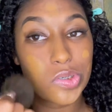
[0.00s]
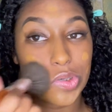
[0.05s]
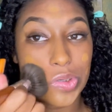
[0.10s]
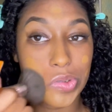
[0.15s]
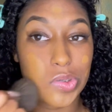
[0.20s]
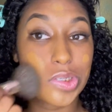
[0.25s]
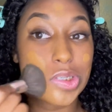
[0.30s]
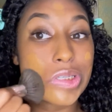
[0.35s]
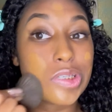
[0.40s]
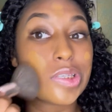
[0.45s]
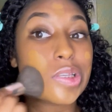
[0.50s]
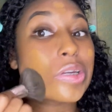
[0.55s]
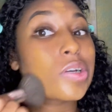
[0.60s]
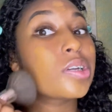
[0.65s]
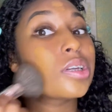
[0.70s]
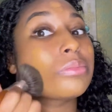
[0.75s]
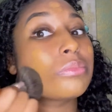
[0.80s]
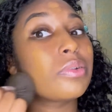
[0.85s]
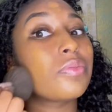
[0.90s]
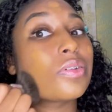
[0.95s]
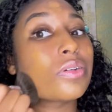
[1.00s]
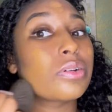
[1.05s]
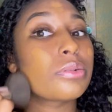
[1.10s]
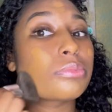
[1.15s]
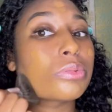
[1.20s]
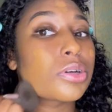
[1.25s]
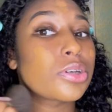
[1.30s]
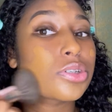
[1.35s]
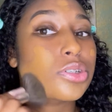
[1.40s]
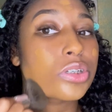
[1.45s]
This is literally my favorite
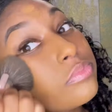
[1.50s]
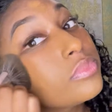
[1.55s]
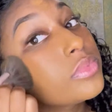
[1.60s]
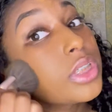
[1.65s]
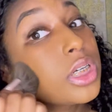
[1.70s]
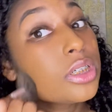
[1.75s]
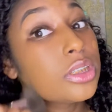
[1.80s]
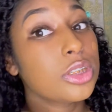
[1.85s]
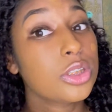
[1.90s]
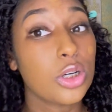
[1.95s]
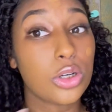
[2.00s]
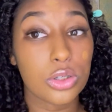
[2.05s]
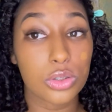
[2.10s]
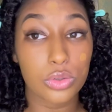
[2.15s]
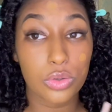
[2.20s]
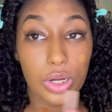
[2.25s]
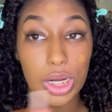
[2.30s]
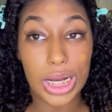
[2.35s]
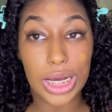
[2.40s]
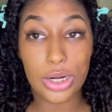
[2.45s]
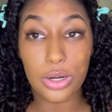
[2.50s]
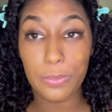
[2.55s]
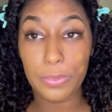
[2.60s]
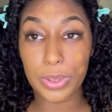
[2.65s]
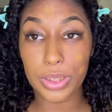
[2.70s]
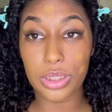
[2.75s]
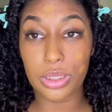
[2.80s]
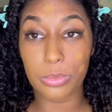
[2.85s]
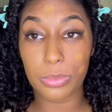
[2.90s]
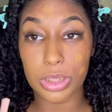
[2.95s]
brush. So I don't put
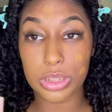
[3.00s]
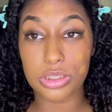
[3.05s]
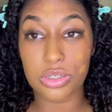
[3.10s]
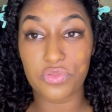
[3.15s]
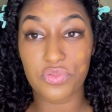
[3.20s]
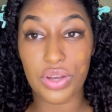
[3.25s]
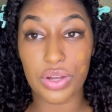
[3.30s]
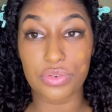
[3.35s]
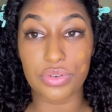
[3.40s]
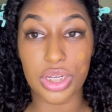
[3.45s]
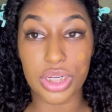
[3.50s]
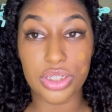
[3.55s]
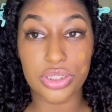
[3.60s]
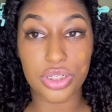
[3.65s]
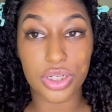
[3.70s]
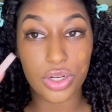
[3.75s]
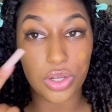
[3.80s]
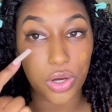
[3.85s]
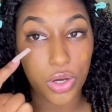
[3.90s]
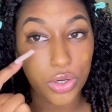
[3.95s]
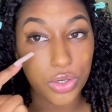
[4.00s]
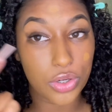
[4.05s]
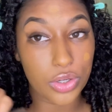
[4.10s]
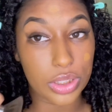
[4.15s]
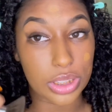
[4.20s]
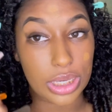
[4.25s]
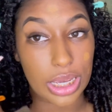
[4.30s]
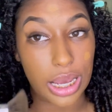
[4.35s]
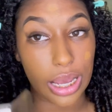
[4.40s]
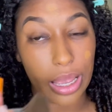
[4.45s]
too much foundation under
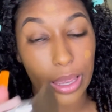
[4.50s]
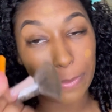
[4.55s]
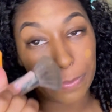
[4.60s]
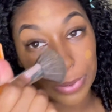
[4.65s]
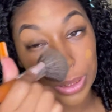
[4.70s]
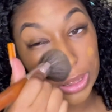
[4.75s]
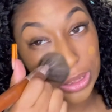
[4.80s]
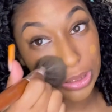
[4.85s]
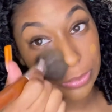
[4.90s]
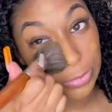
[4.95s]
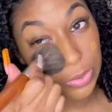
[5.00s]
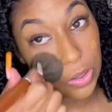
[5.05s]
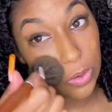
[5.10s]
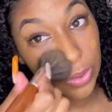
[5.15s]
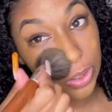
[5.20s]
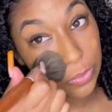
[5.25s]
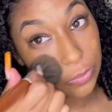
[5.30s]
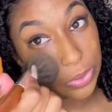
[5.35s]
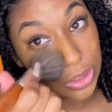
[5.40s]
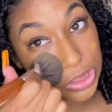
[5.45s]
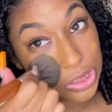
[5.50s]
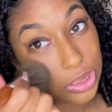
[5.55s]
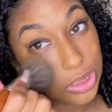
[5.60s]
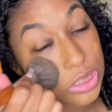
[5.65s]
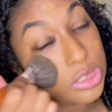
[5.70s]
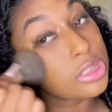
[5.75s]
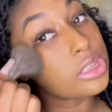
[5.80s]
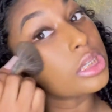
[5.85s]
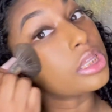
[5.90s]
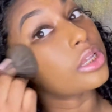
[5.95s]
the eye because I'm going in with
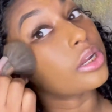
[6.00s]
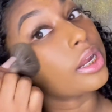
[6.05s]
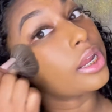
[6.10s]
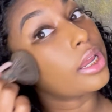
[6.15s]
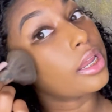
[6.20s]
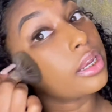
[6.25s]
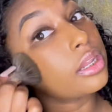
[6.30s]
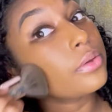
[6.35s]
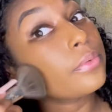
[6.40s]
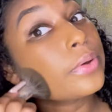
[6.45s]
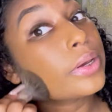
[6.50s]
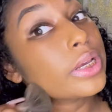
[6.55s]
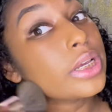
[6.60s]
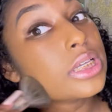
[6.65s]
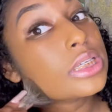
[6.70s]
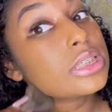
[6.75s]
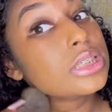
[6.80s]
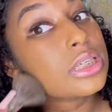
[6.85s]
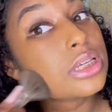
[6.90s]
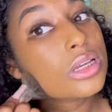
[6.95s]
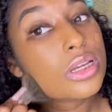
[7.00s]
concealer anyways.